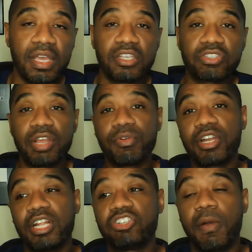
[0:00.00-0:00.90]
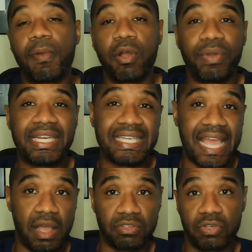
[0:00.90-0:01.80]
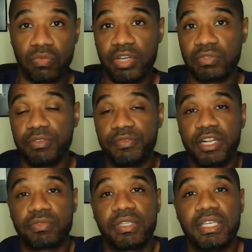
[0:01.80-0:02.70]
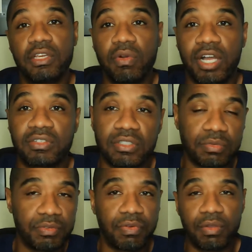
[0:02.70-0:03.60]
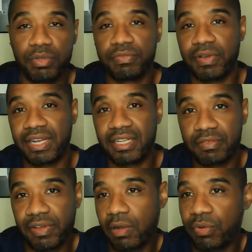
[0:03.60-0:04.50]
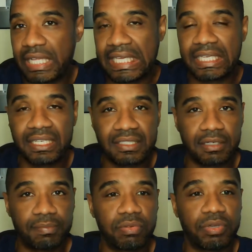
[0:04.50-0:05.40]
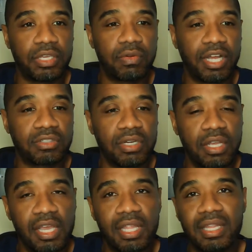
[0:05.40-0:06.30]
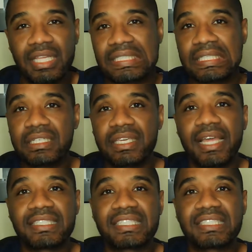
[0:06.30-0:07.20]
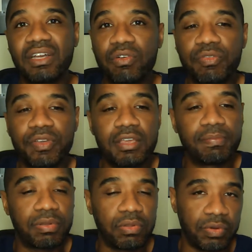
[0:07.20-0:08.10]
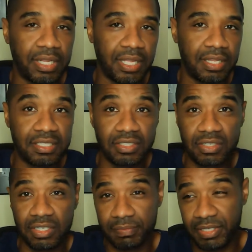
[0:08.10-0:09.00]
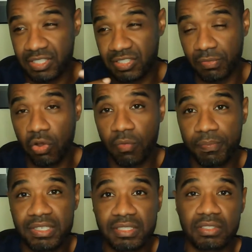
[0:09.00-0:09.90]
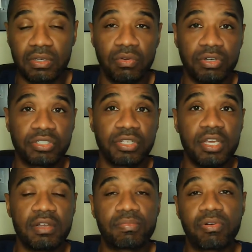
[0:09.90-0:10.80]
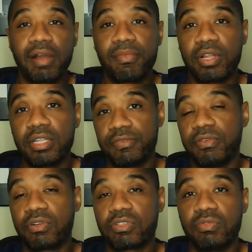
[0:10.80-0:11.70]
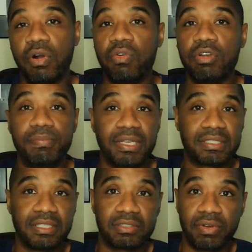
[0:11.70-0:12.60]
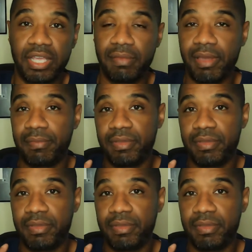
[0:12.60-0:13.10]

So then we're going to jump our way down. So once we finish with the E quadrant, so we've identified what E is, an employee quadrant. Let's look at self-employed. Now, this is going to be small business owners, primarily folks who own a business, right? It might